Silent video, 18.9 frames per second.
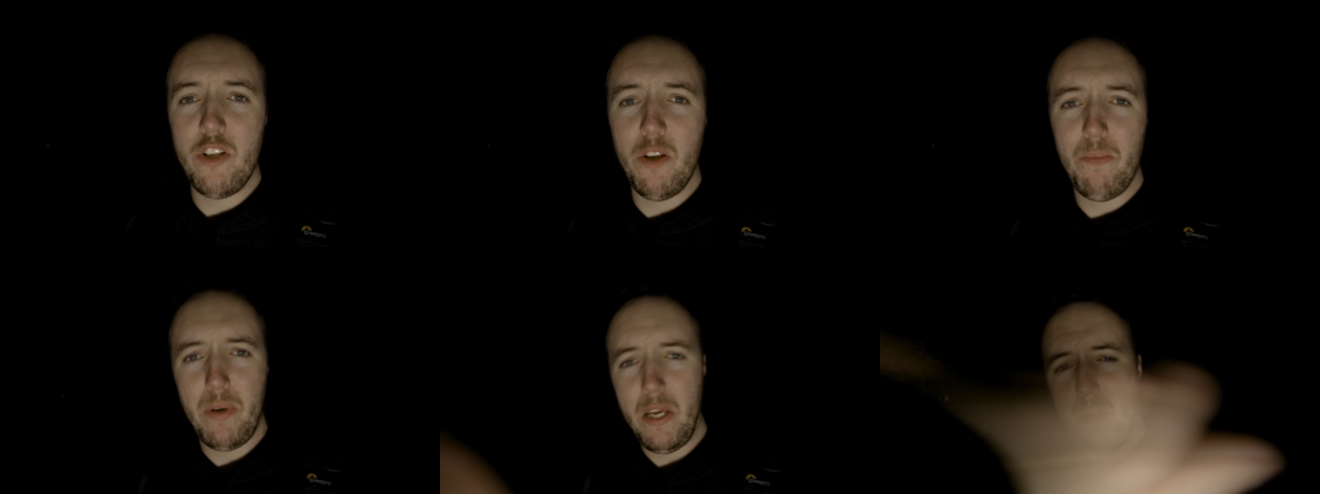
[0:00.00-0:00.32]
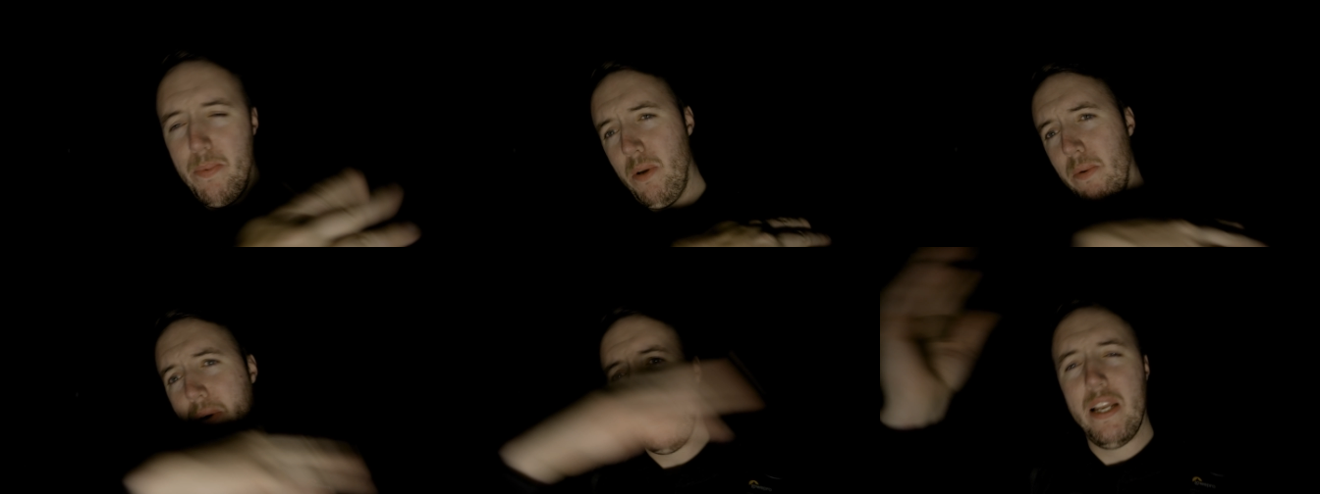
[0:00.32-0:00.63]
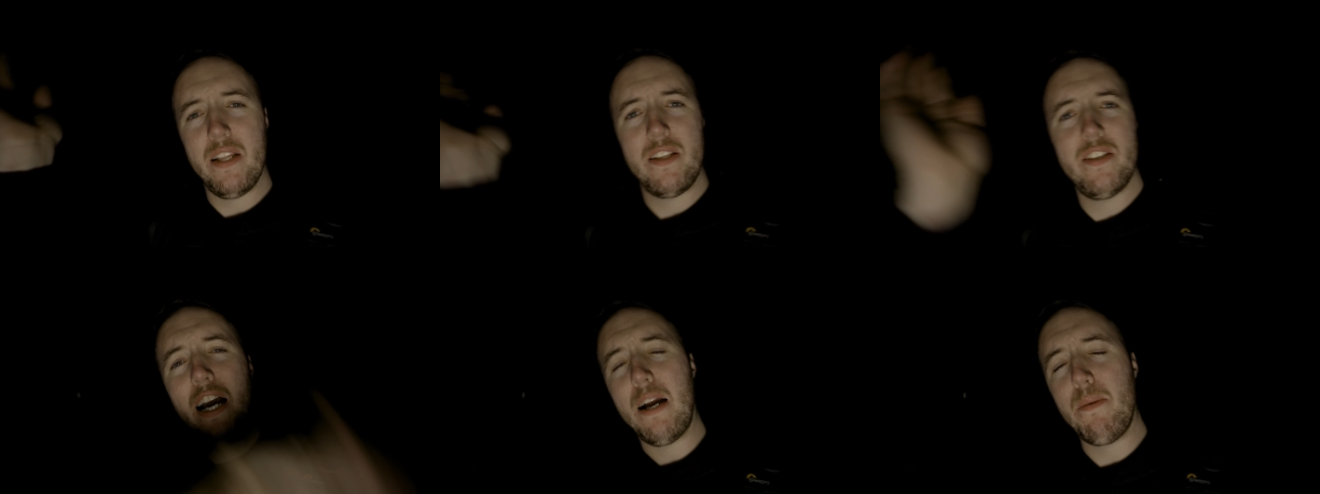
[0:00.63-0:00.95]
so people, I'm
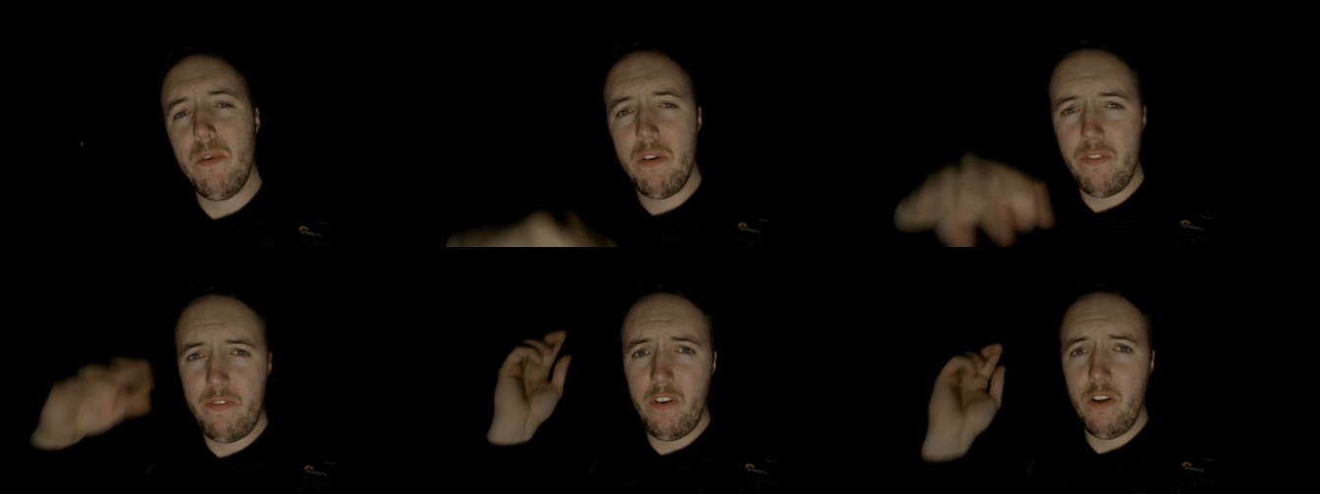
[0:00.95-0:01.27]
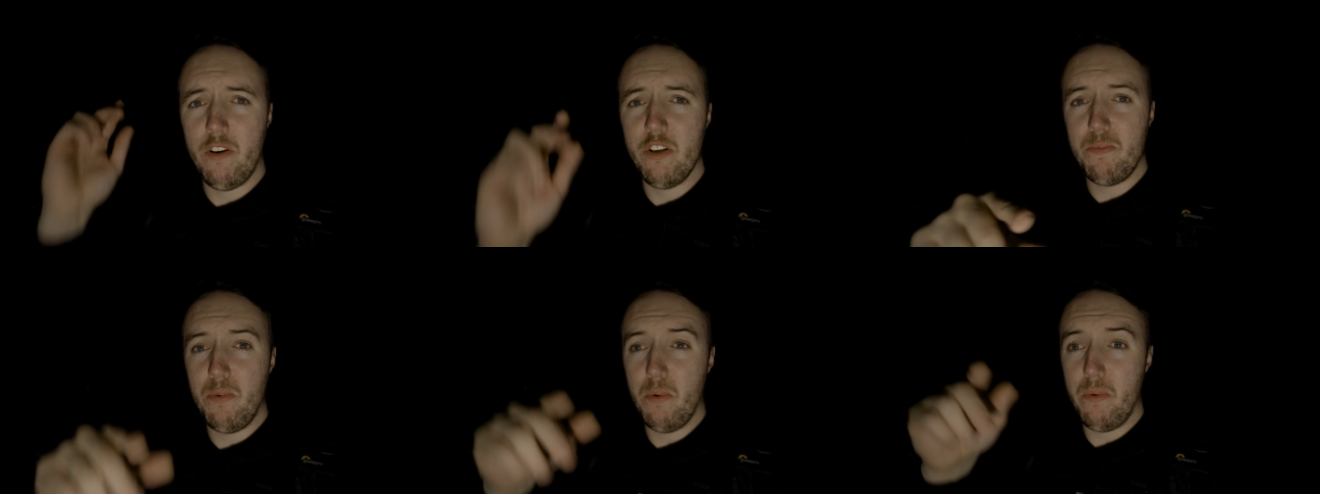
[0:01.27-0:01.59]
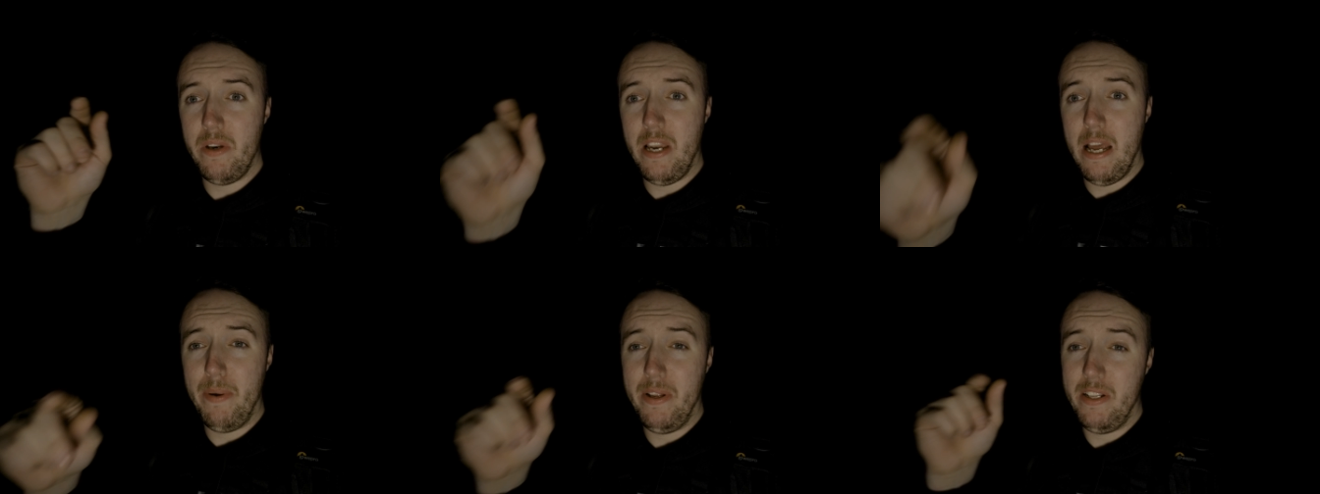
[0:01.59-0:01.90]
getting attacked by flies, but
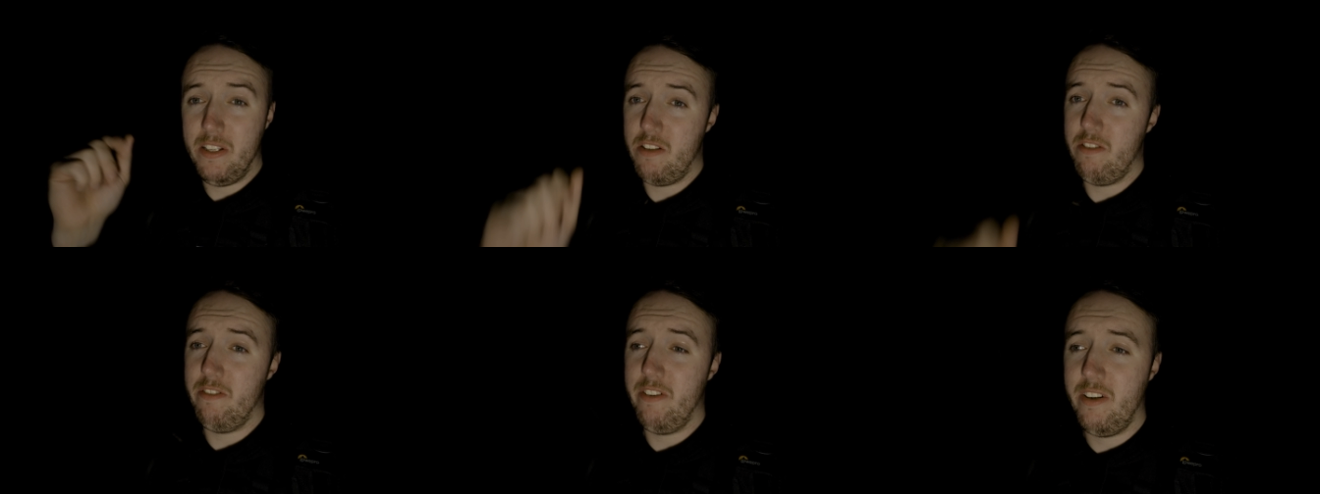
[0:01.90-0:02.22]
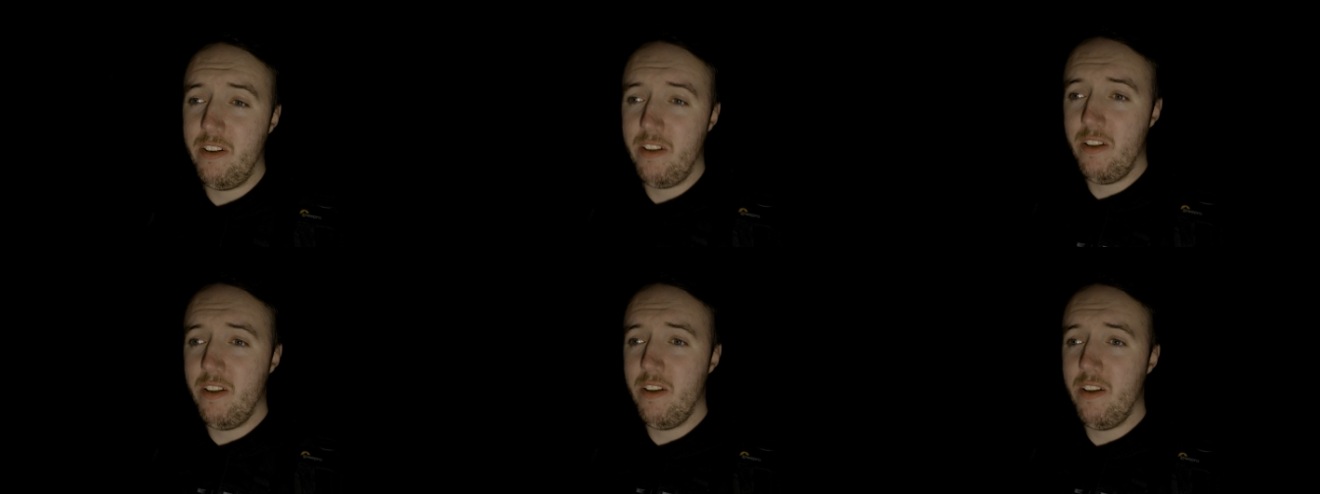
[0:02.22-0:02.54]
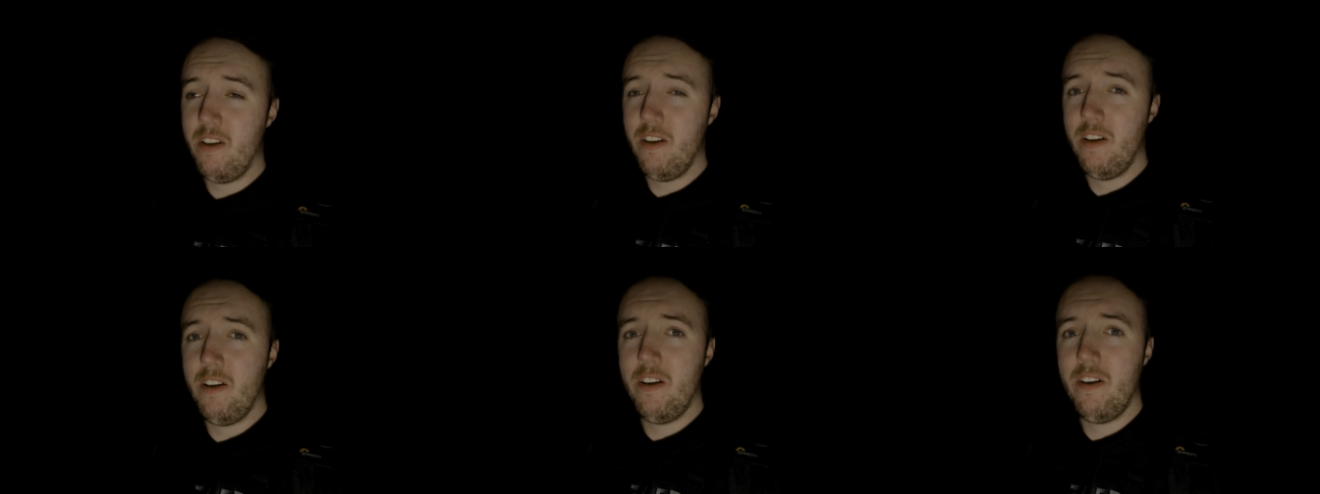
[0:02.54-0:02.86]
we're now entering.
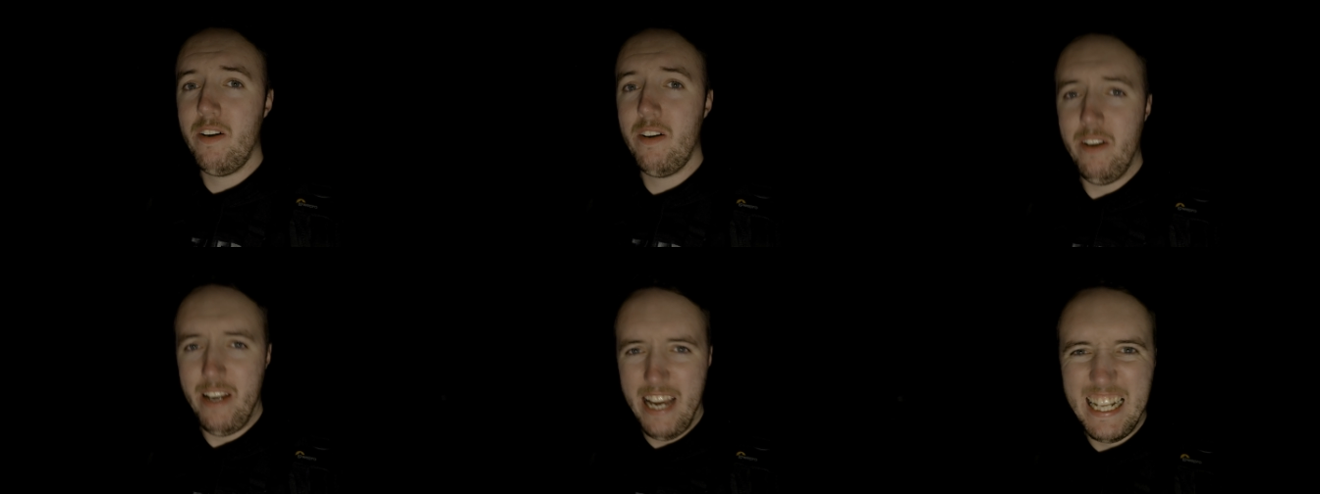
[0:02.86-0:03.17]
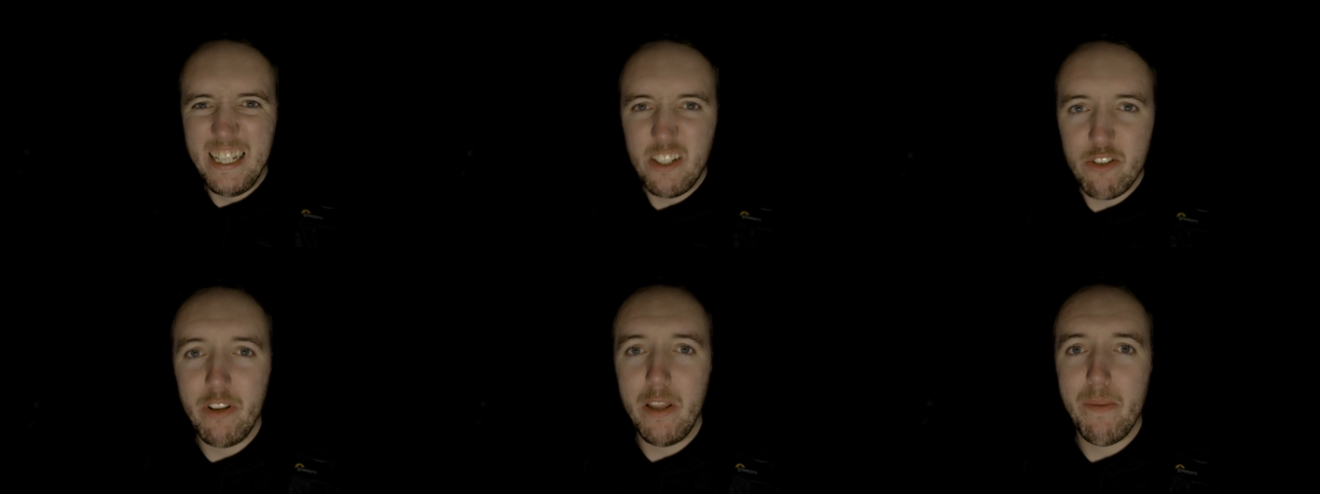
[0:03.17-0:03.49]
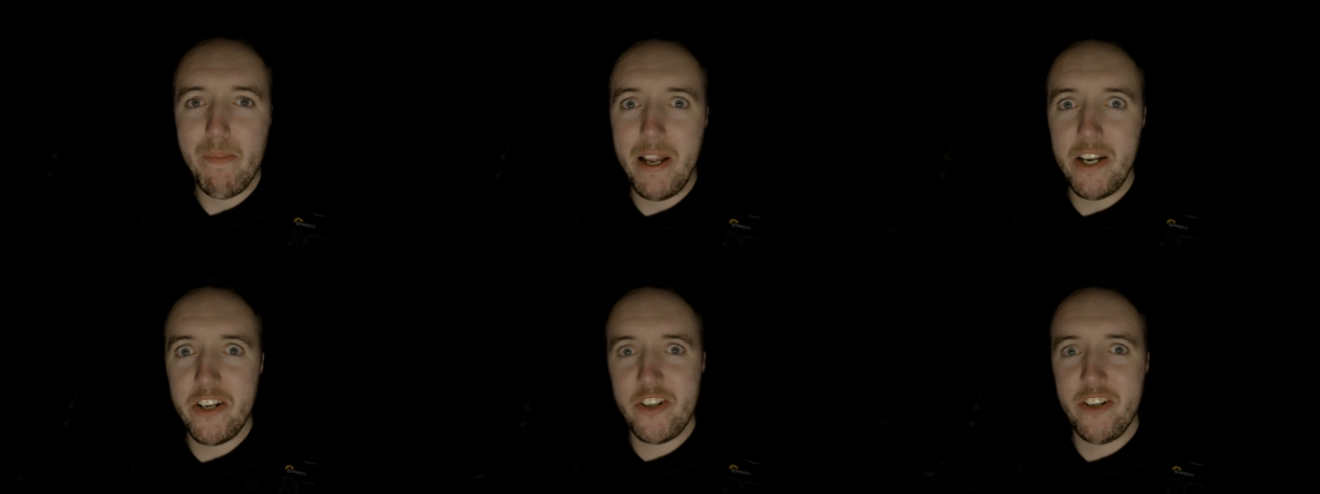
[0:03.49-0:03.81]
Entering the
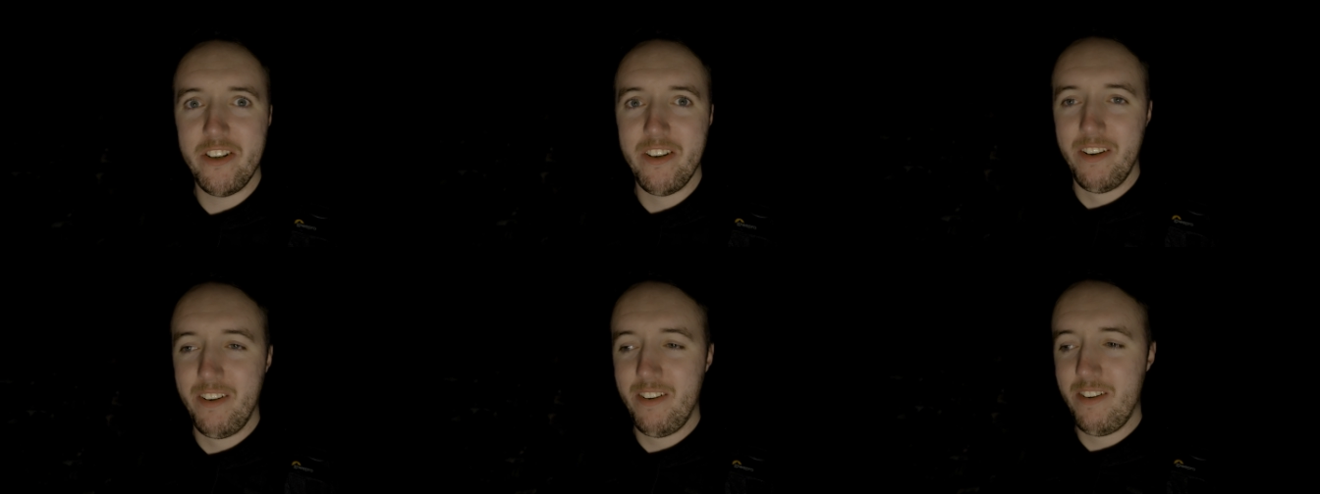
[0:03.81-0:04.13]
mansion.